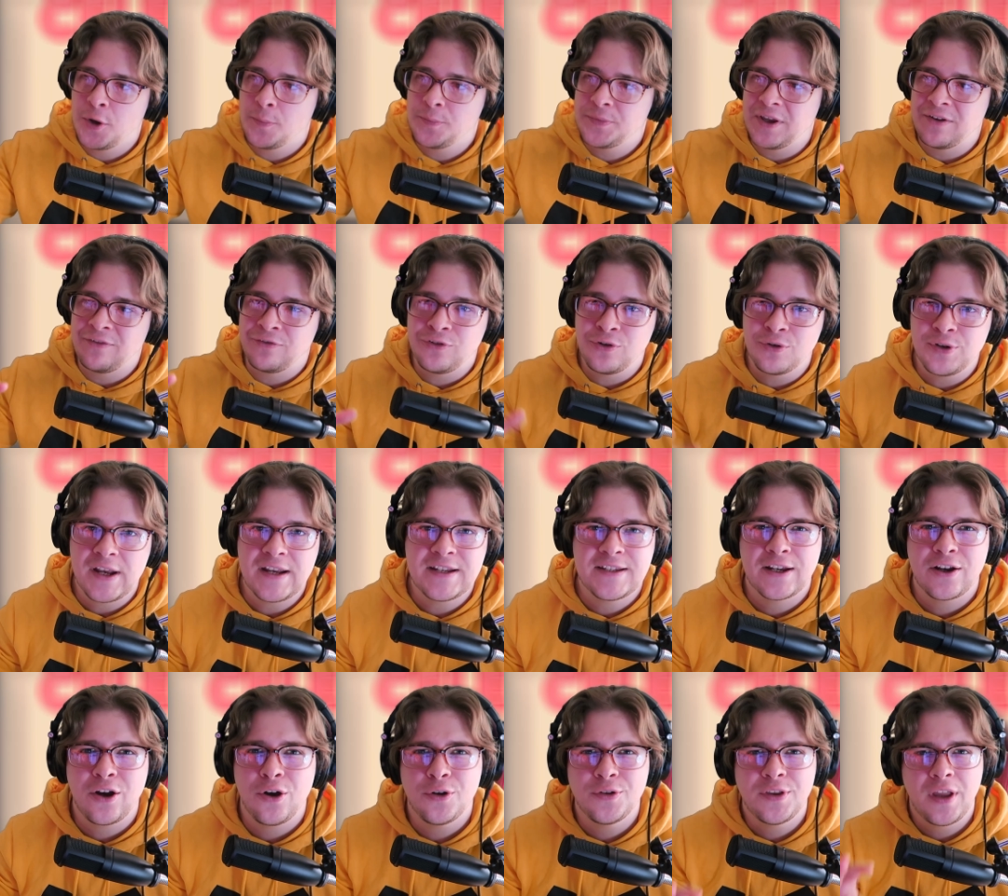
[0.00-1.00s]
he dropped a few
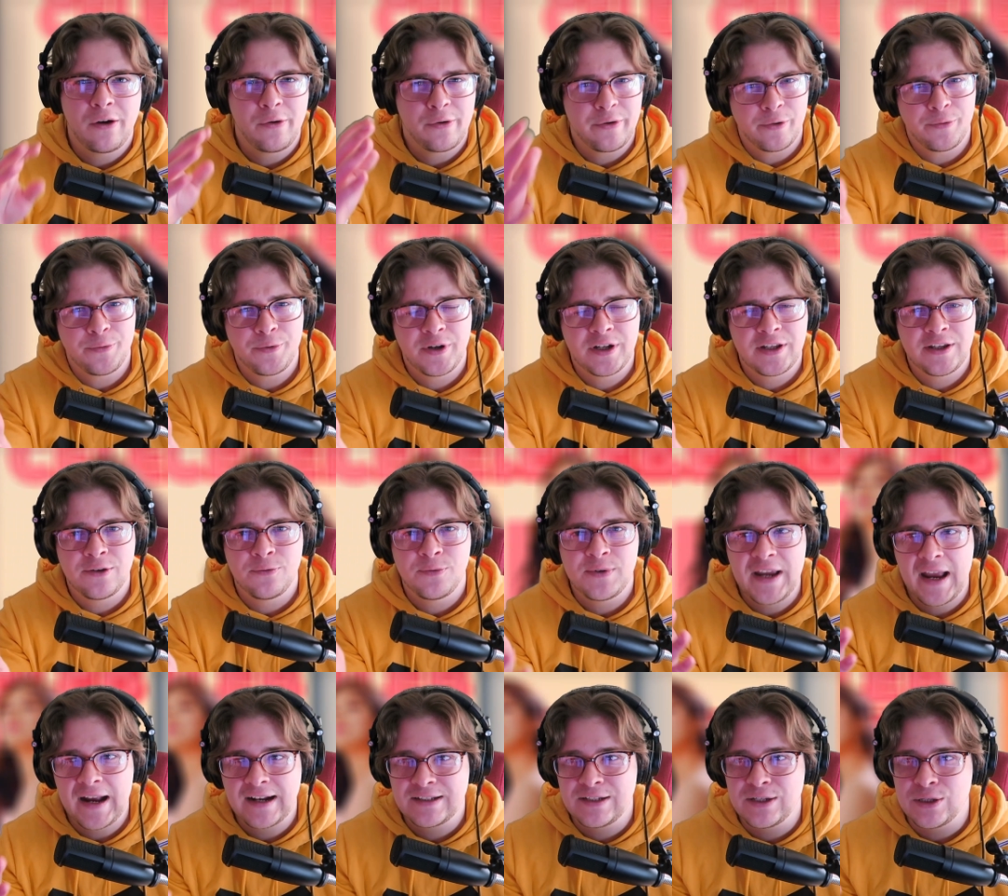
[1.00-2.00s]
days ago that we already
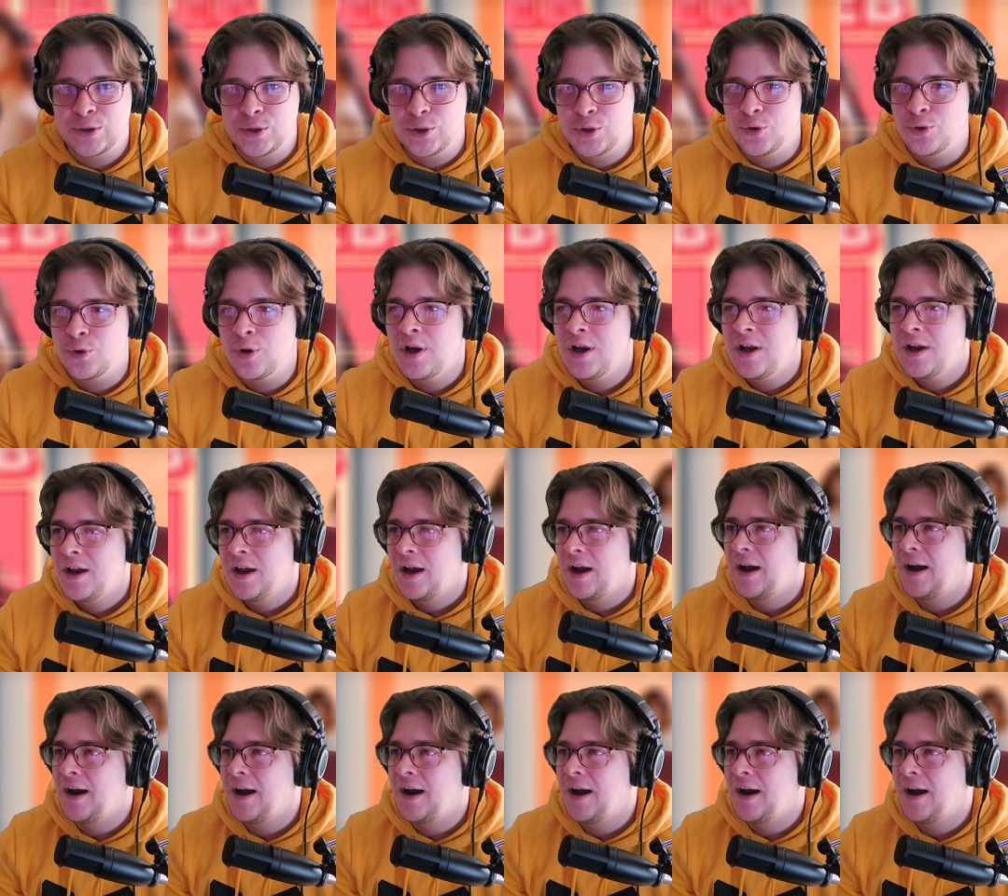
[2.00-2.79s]
reacted to.